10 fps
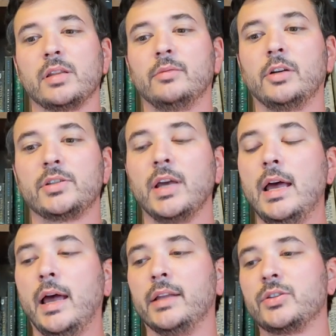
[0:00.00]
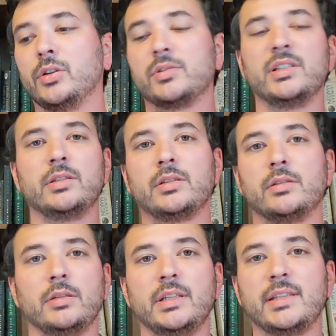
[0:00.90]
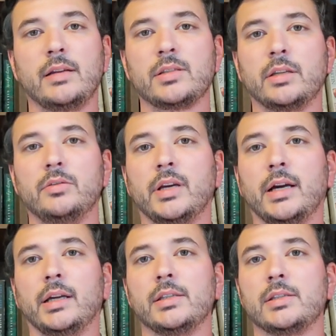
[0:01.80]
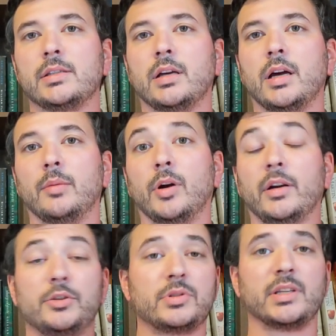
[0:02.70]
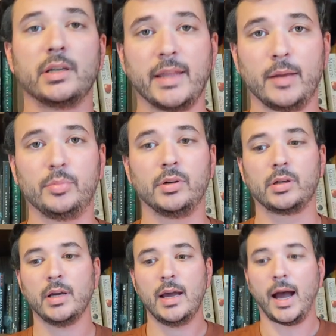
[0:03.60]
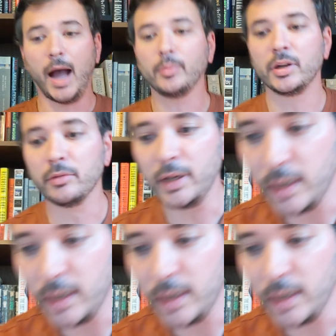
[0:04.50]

of the votes. And so since it sounds like you guys are interested in that book, I'm going to read